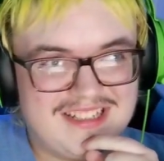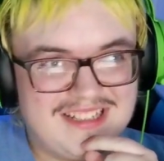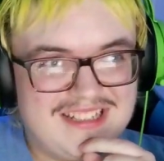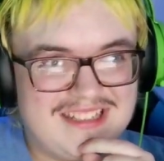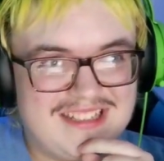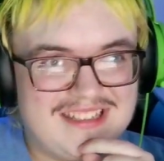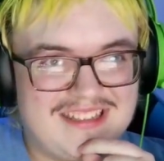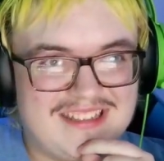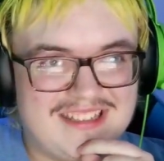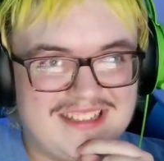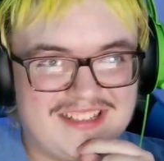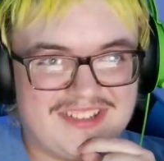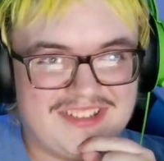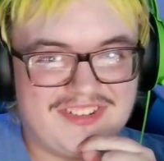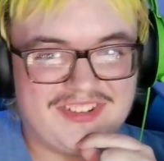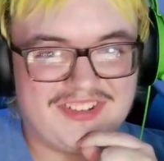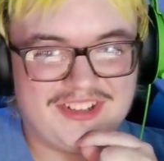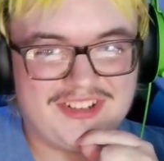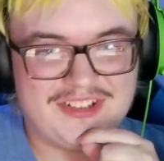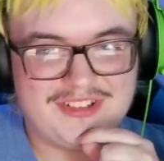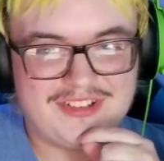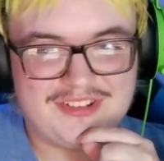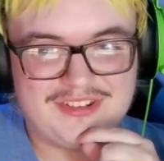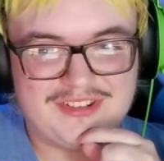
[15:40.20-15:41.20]
they
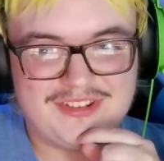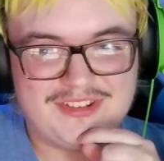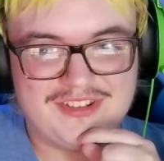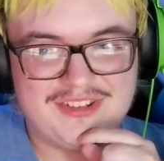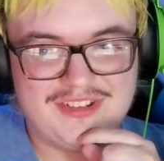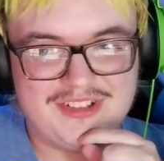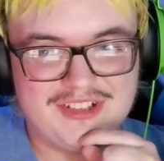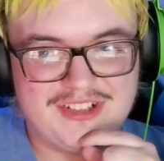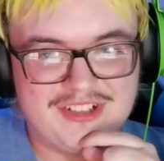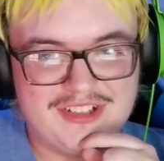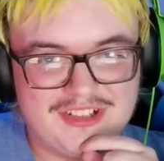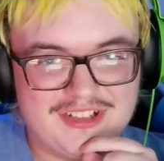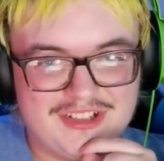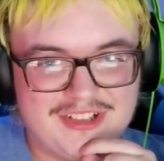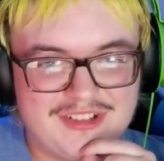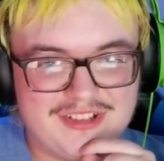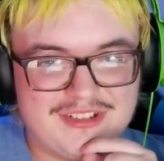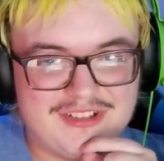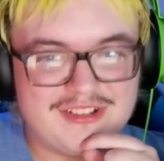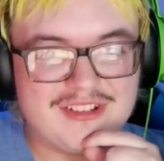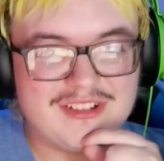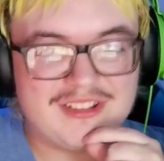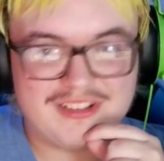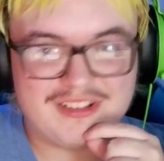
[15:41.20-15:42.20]
said that
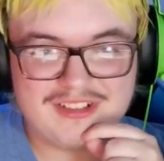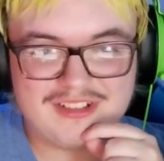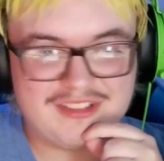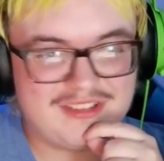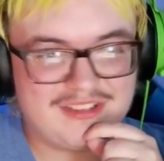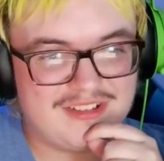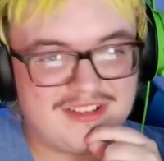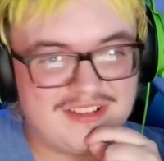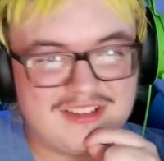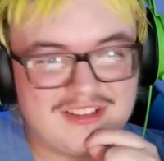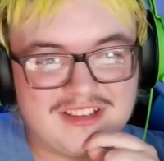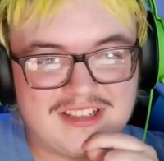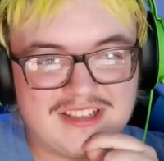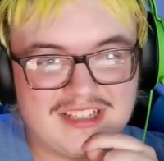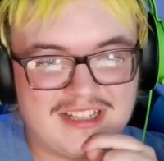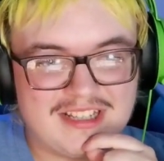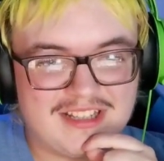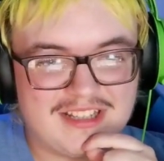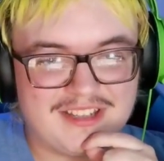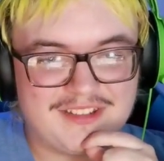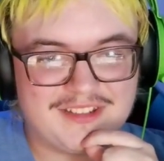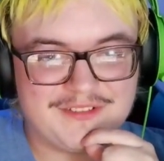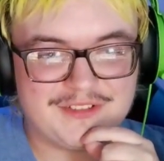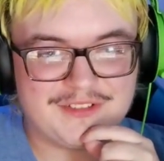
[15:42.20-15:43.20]

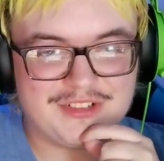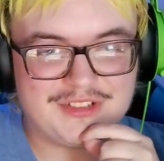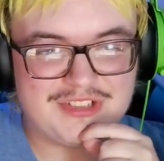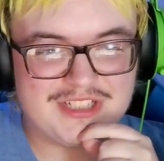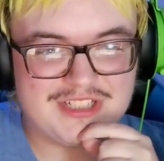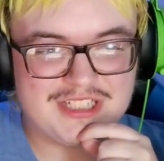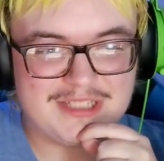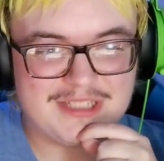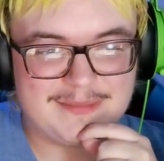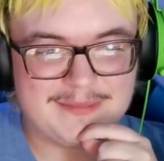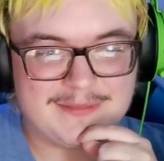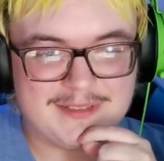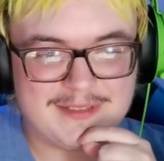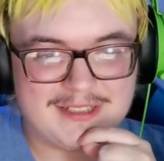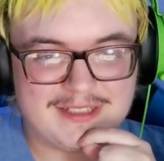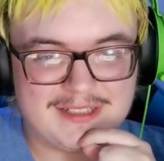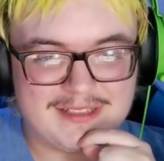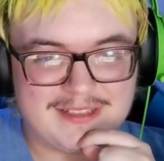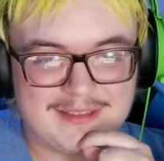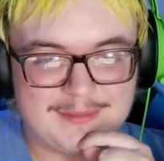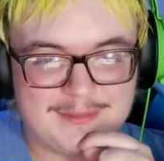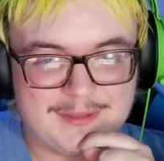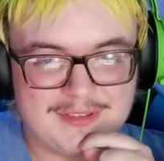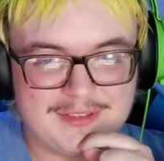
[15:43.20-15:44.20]
it was cheap,
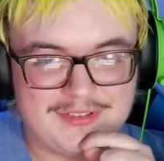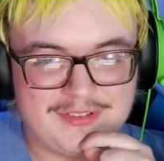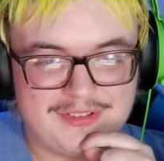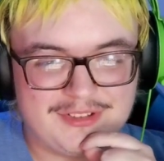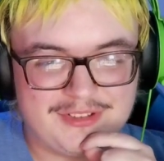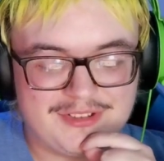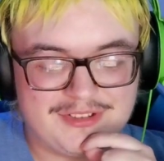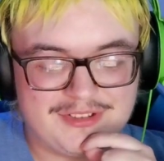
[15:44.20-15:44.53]
they basically